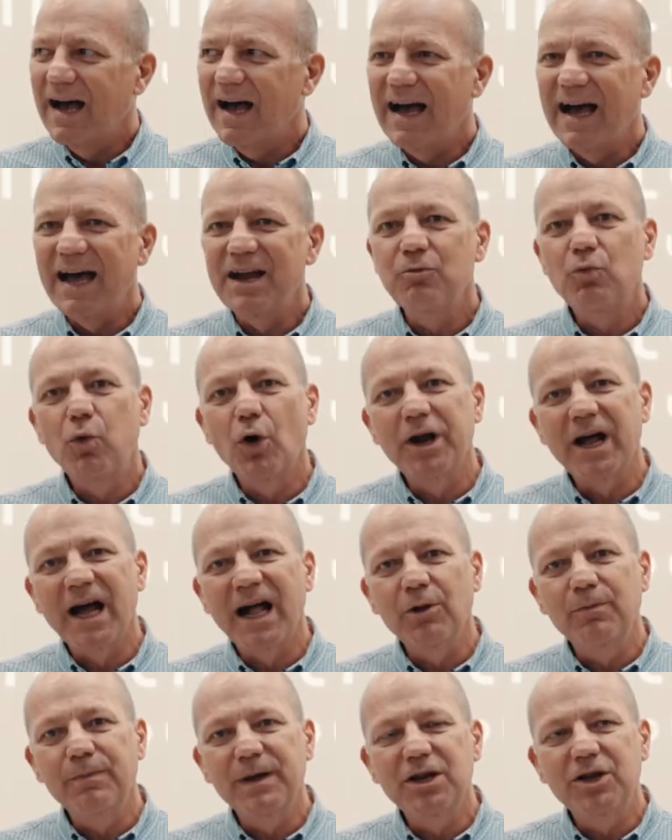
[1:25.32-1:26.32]
And what
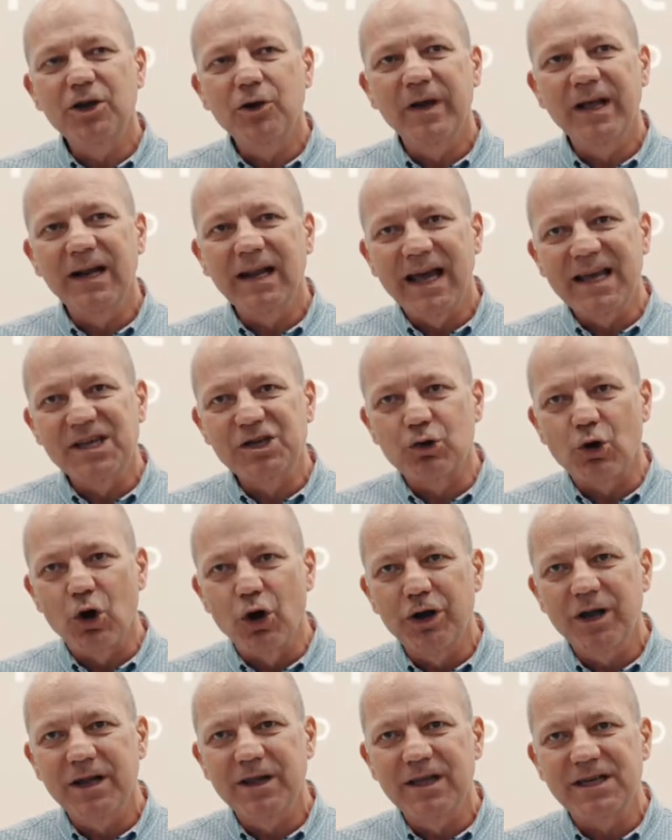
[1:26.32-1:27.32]
I'll be doing later
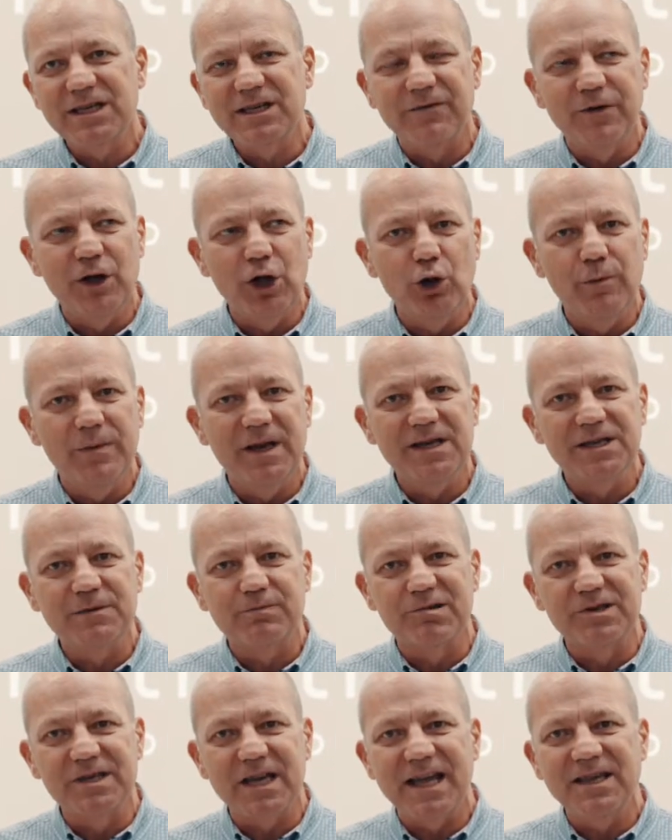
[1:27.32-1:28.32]
on in this film is
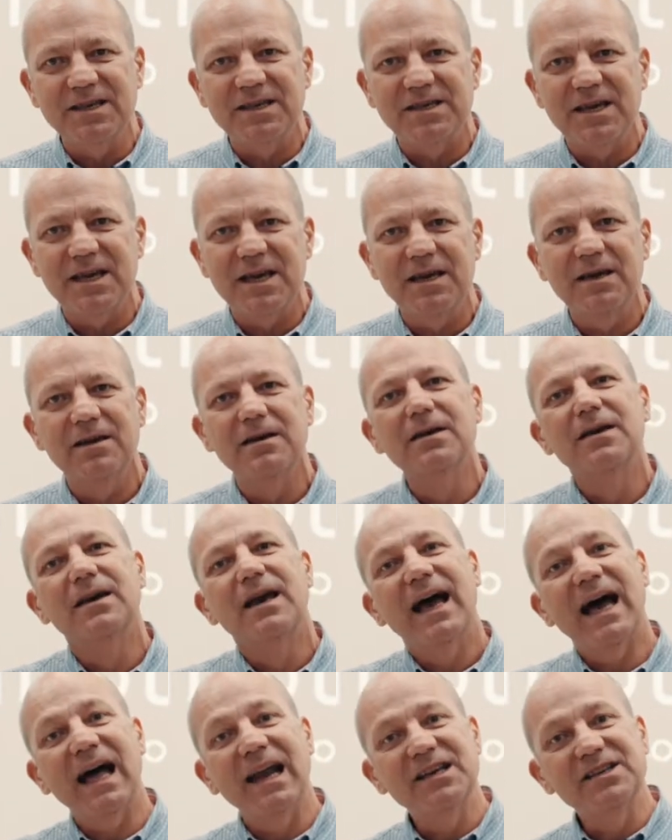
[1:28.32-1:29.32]
presenting
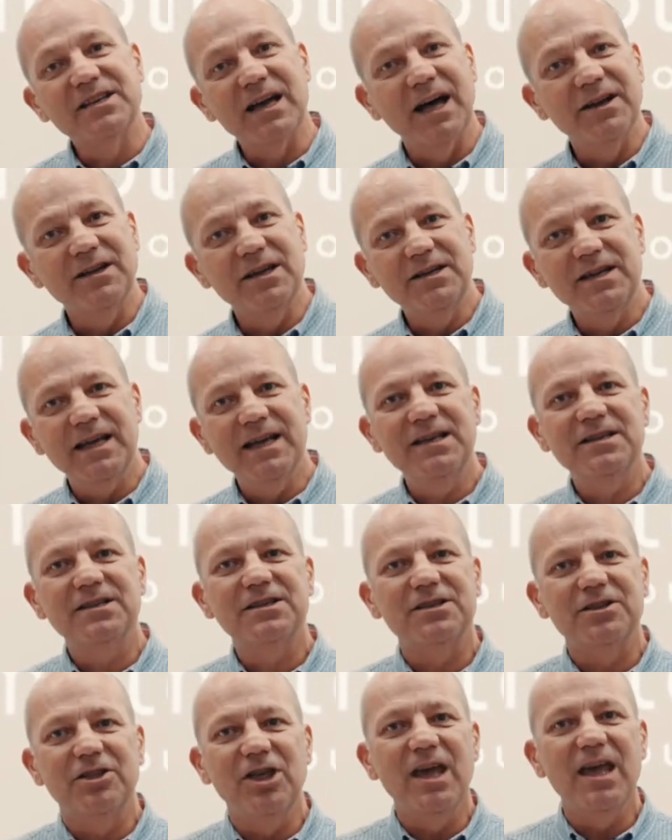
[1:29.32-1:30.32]
Alexander
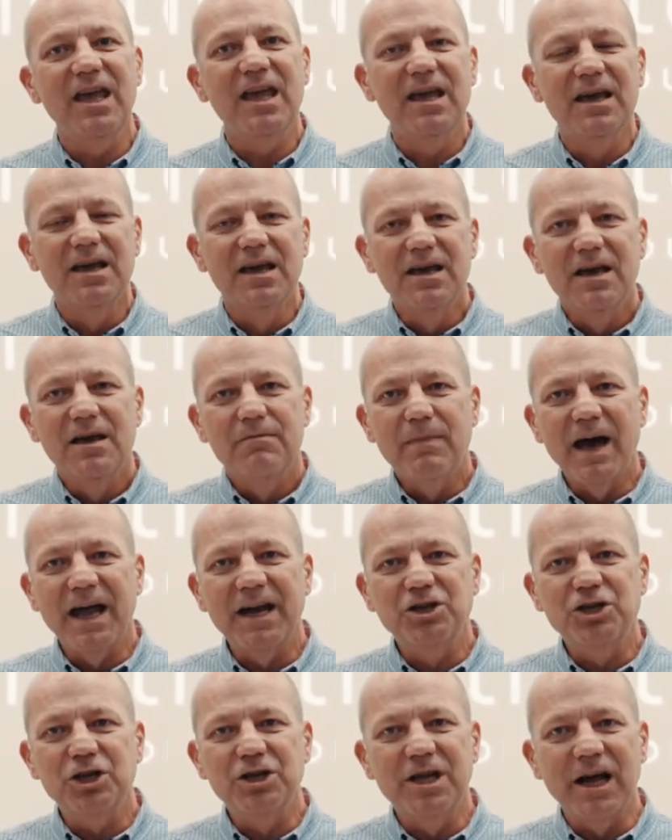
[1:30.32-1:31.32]
Dienst, the
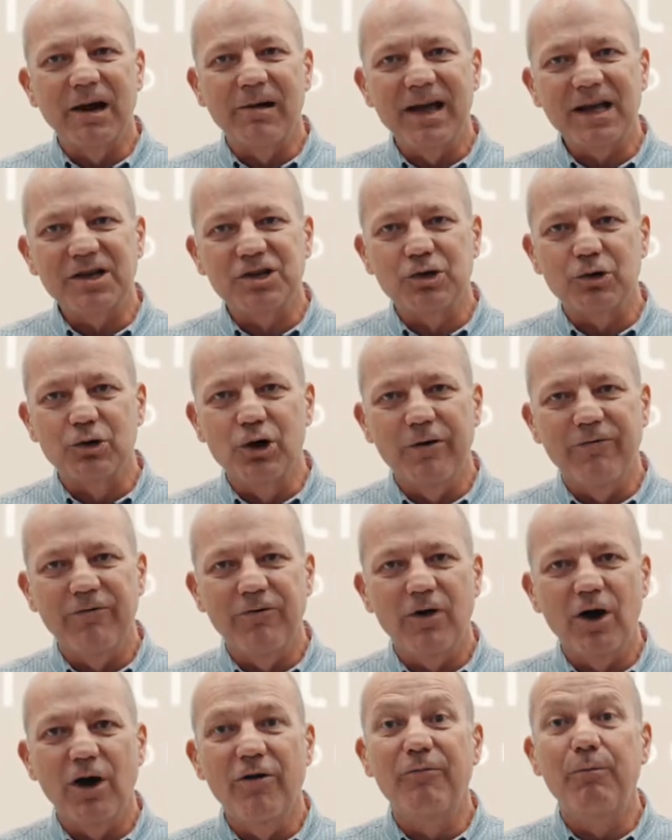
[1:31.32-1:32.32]
Managing Director
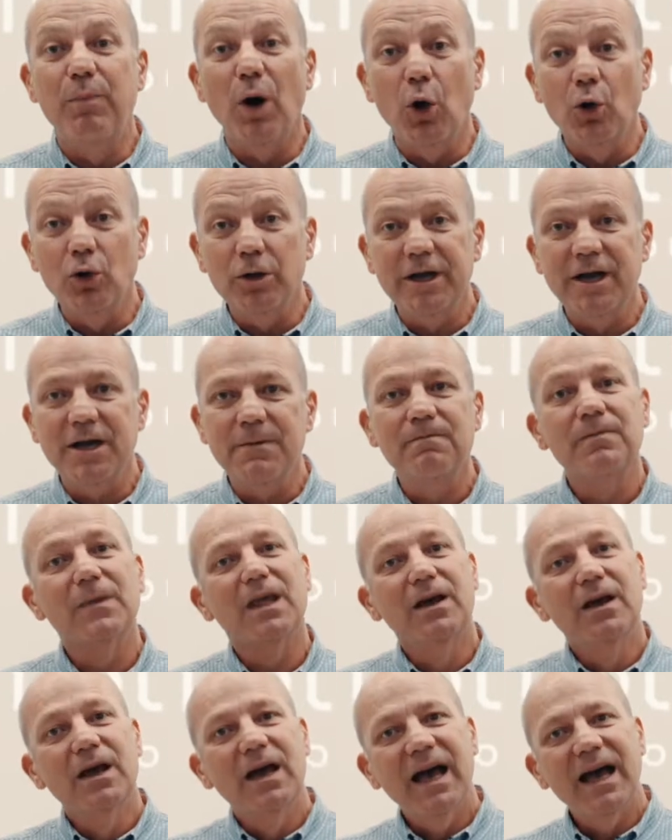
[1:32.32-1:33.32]
of Boulder,
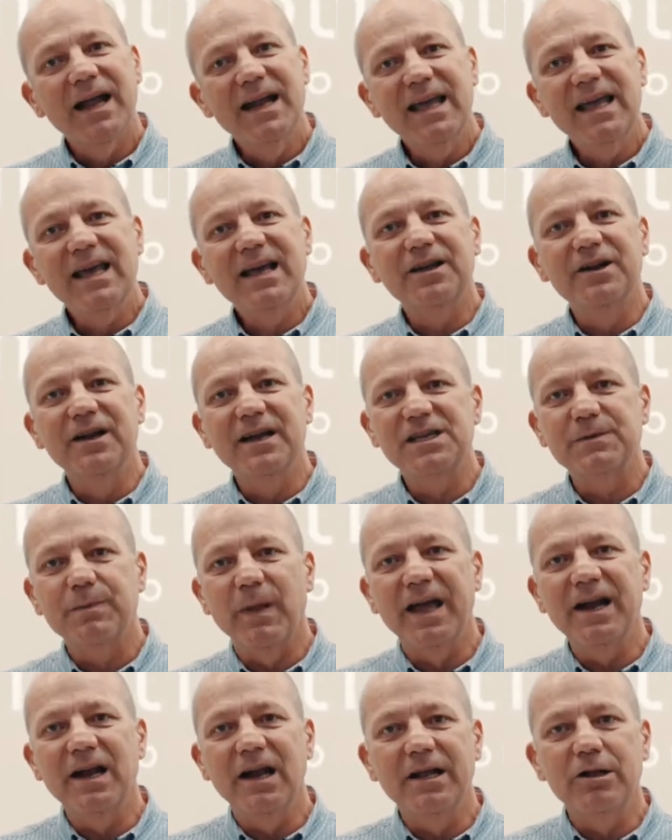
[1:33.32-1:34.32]
and he can
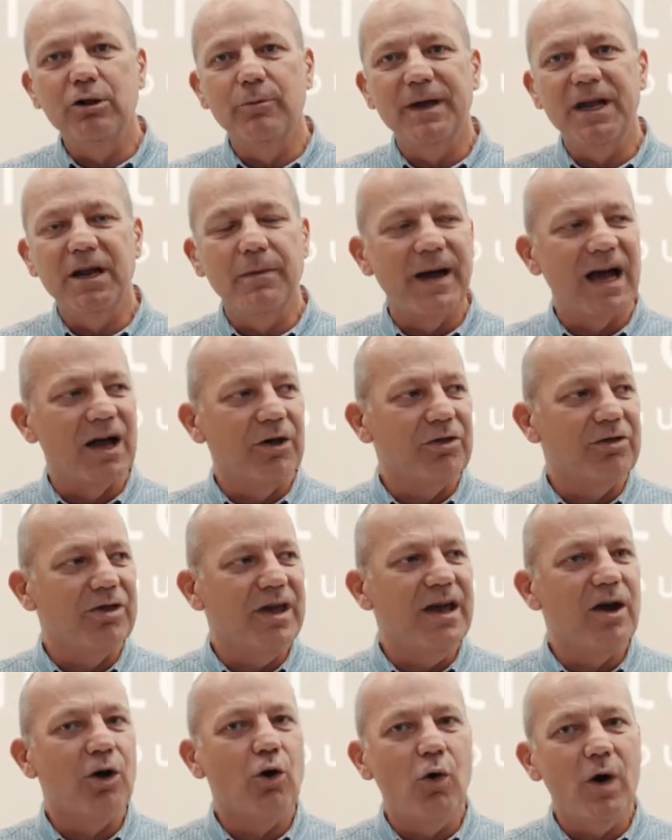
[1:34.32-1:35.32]
explain a little bit about
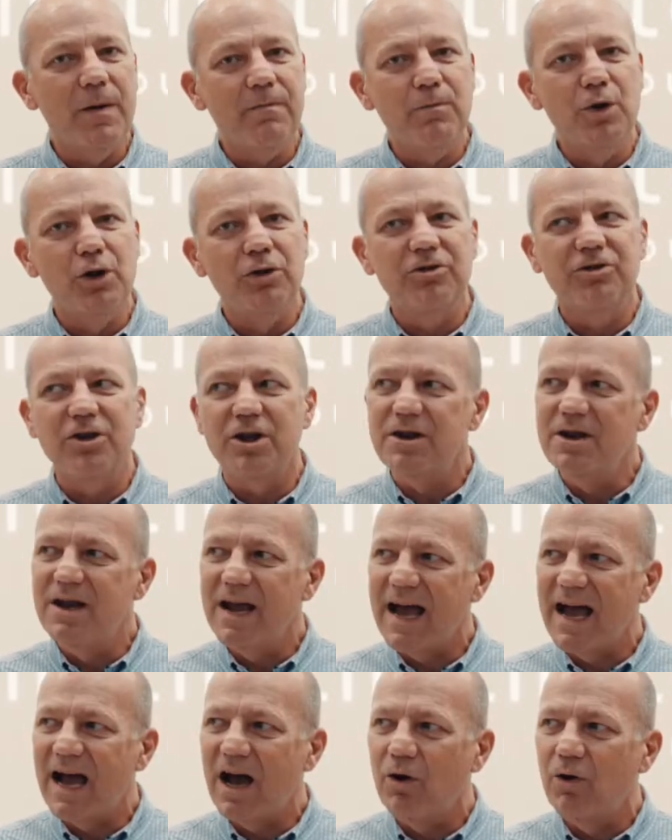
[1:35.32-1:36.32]
the equipment that
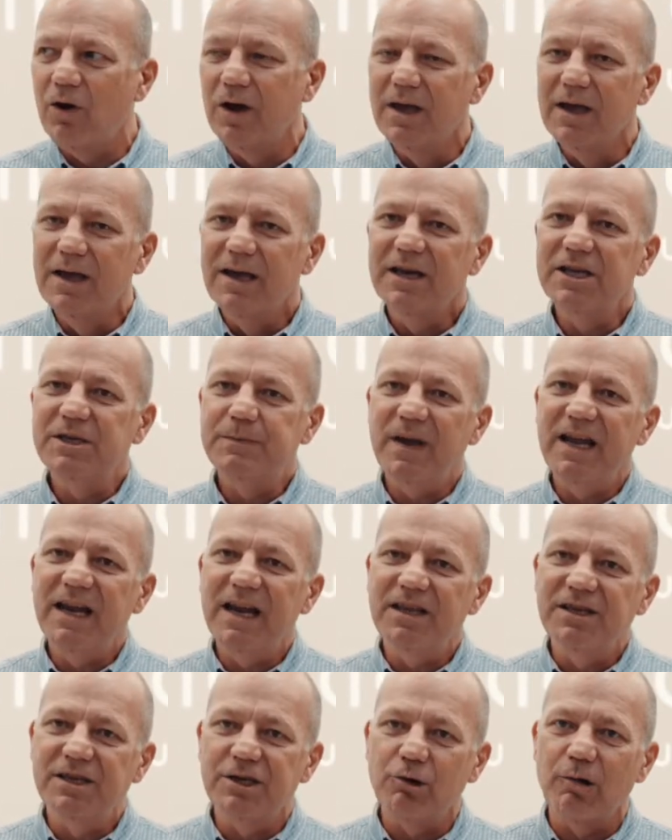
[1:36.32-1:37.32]
now has been
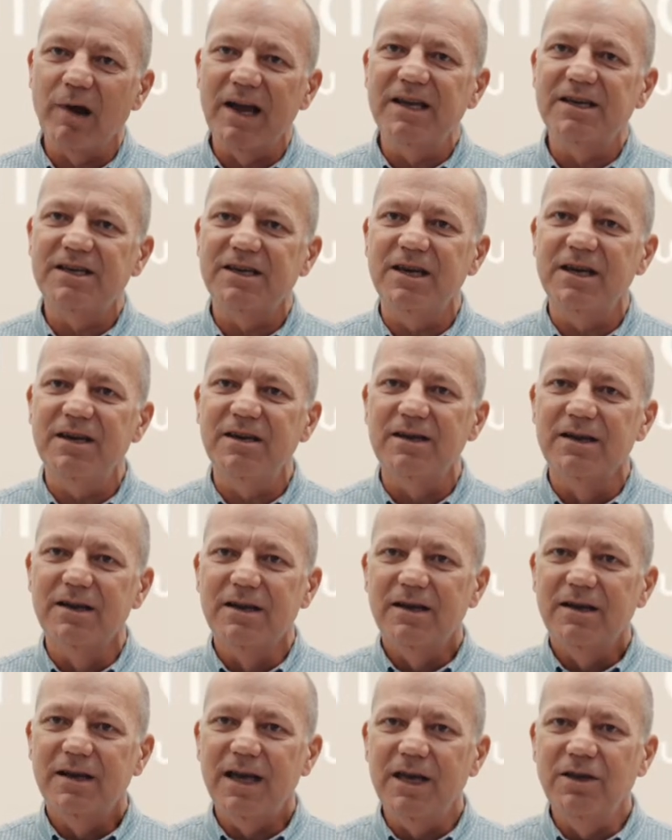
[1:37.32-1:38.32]
integrated
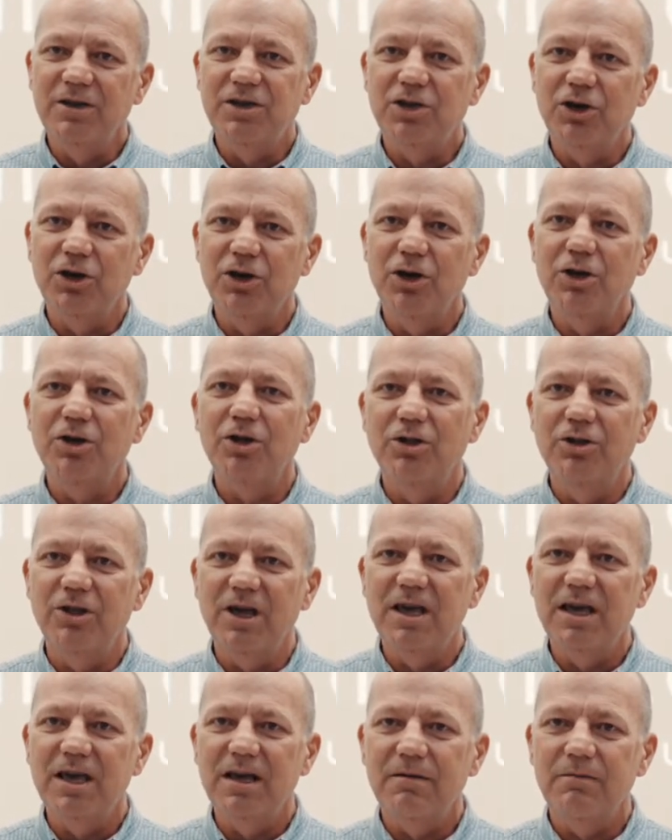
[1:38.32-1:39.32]
into
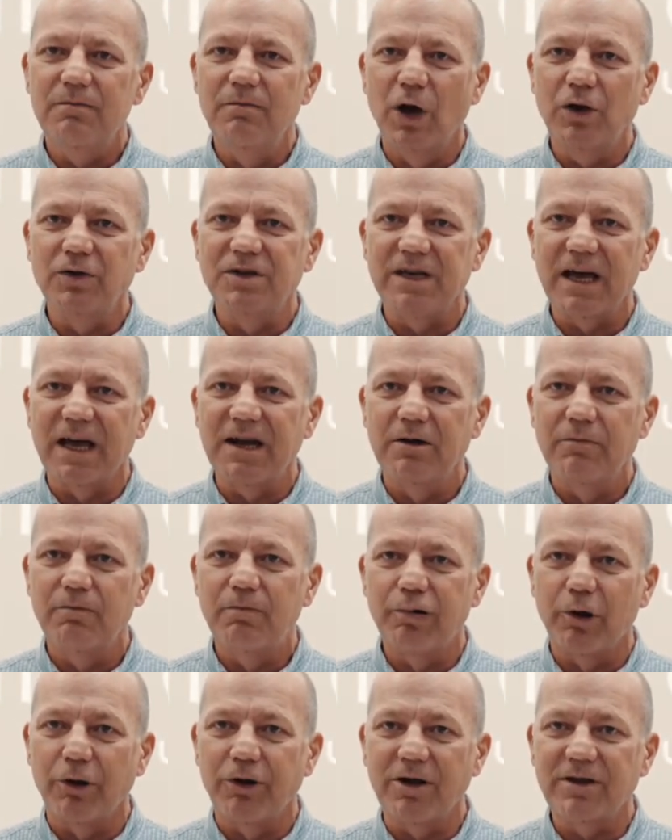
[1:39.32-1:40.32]
the Motan
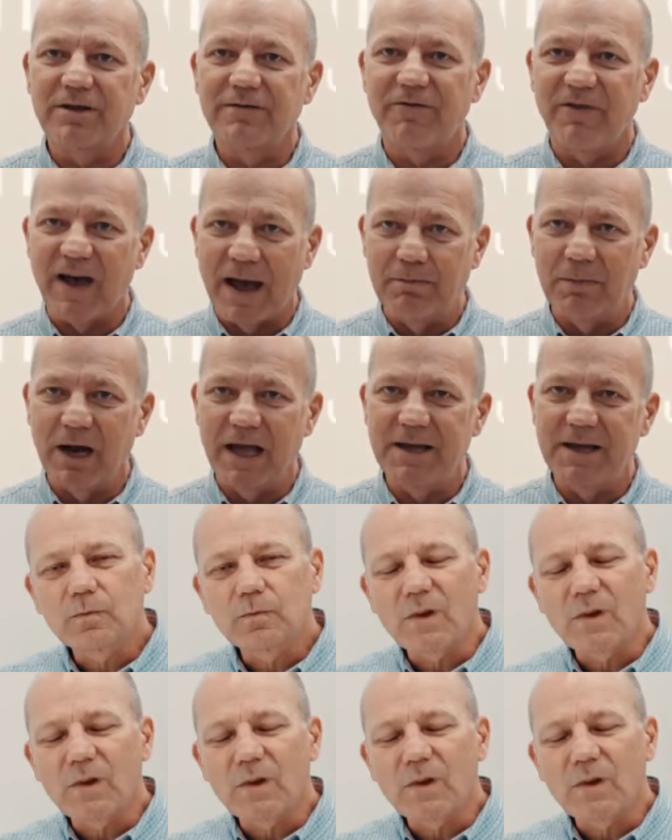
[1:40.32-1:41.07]
product family.